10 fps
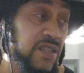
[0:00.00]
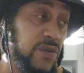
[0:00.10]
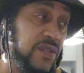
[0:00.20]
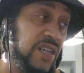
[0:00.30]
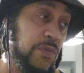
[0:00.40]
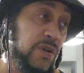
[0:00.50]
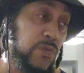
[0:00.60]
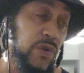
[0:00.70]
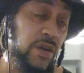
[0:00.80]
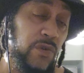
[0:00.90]
So it's
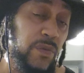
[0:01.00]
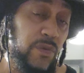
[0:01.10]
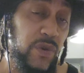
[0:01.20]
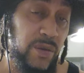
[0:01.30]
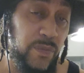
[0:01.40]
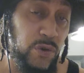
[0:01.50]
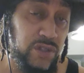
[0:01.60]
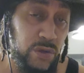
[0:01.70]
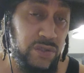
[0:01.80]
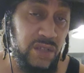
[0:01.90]
saying we're the
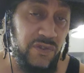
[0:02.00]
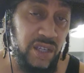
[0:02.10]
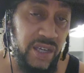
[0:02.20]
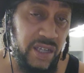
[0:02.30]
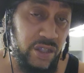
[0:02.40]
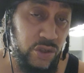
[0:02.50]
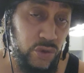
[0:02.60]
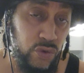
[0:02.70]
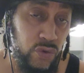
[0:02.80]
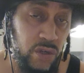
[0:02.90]
most closely related
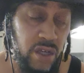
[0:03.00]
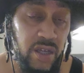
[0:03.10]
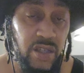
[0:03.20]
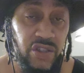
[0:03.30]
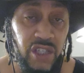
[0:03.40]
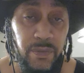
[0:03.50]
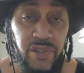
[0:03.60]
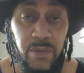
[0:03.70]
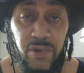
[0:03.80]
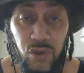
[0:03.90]
to
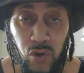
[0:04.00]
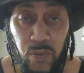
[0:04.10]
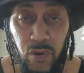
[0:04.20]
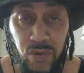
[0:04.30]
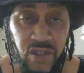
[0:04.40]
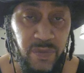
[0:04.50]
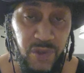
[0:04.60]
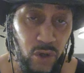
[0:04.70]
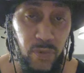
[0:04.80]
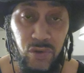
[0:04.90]
chimps and bonobos, because
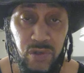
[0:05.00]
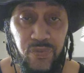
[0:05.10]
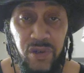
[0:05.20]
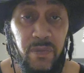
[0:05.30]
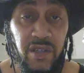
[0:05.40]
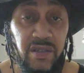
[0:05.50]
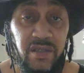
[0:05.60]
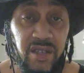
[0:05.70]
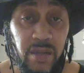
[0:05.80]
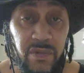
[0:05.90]
bonobos are pretty much
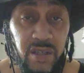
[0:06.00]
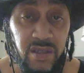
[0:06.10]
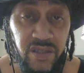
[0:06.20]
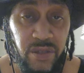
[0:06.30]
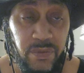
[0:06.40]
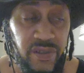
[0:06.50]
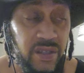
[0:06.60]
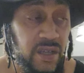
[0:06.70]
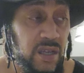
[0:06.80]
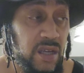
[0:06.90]
the same thing as
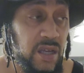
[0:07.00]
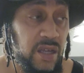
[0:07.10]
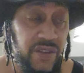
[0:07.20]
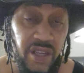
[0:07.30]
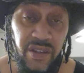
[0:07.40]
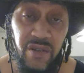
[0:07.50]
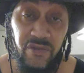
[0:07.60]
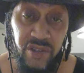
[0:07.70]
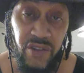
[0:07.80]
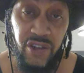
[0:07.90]
chimps. Then
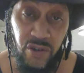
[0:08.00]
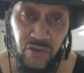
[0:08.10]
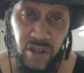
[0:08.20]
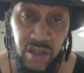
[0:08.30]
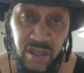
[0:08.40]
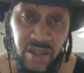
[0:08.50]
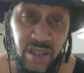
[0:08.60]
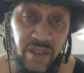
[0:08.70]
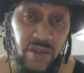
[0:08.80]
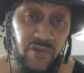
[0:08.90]
the gorillas, and
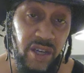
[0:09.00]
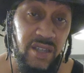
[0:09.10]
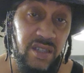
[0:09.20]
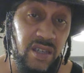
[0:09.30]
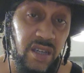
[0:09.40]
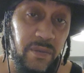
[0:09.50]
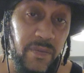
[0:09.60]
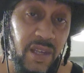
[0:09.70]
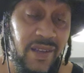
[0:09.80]
then the orangutan.